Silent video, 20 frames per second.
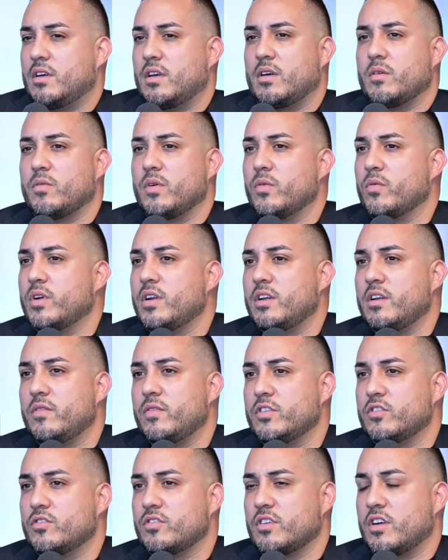We want
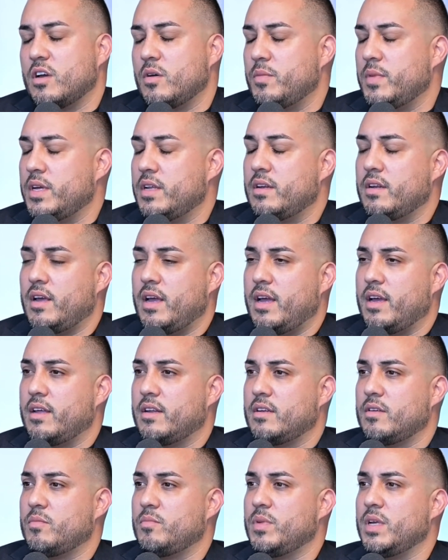individuals to come in
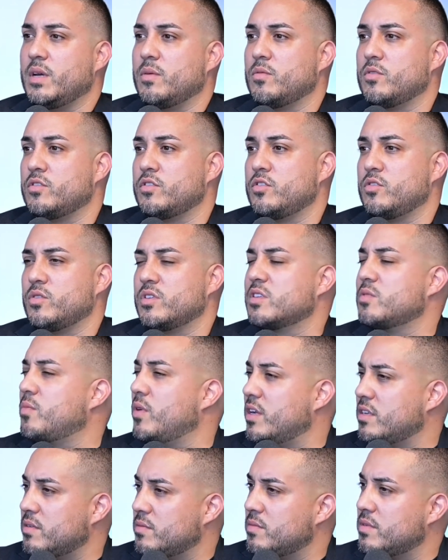and be able to
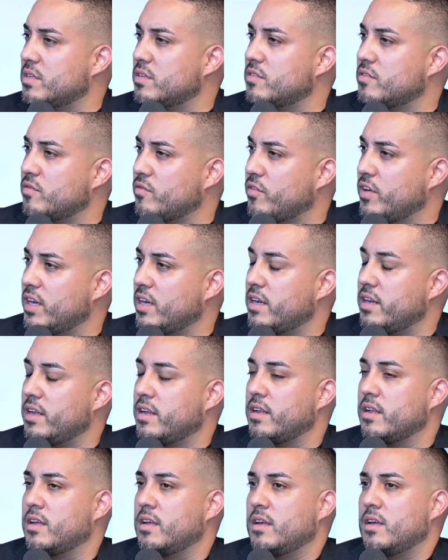express themselves
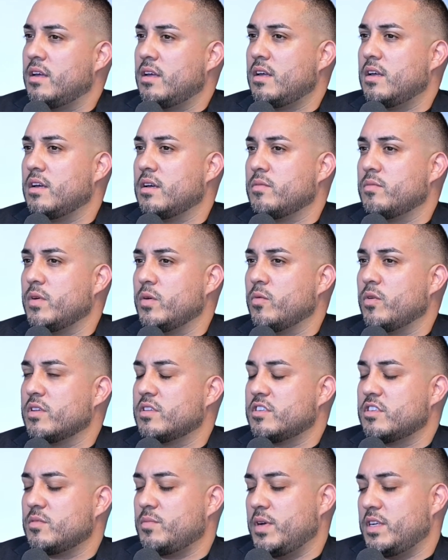freely. We want
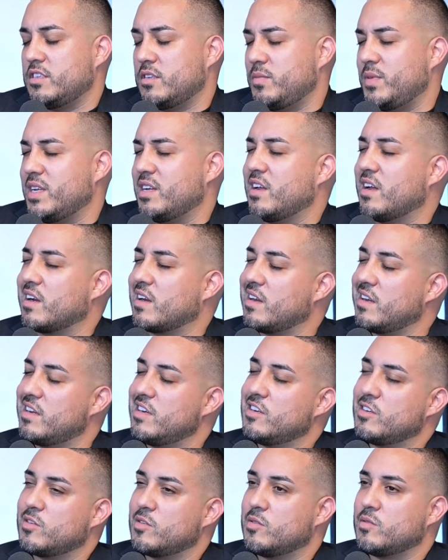the space to be
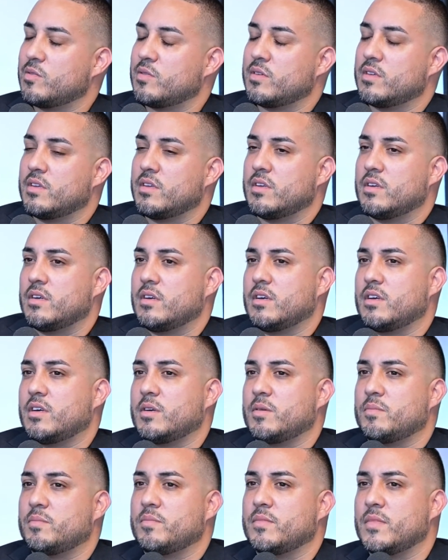non-clinical.
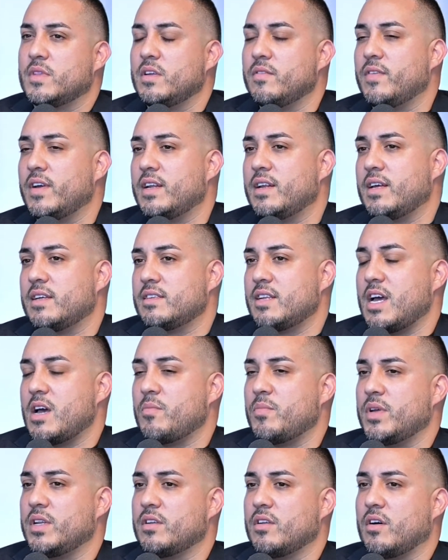The event has
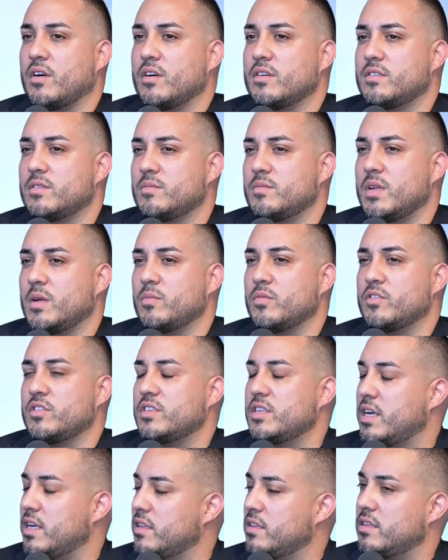happened on September
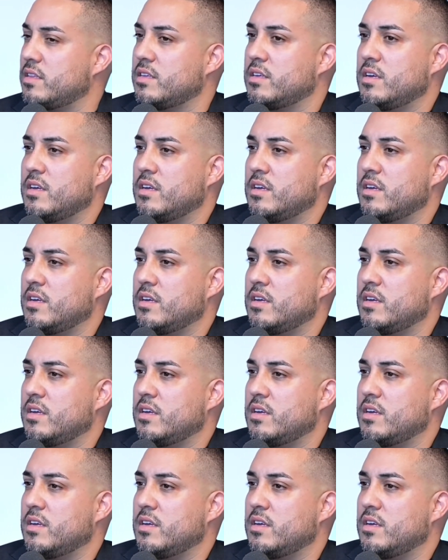10th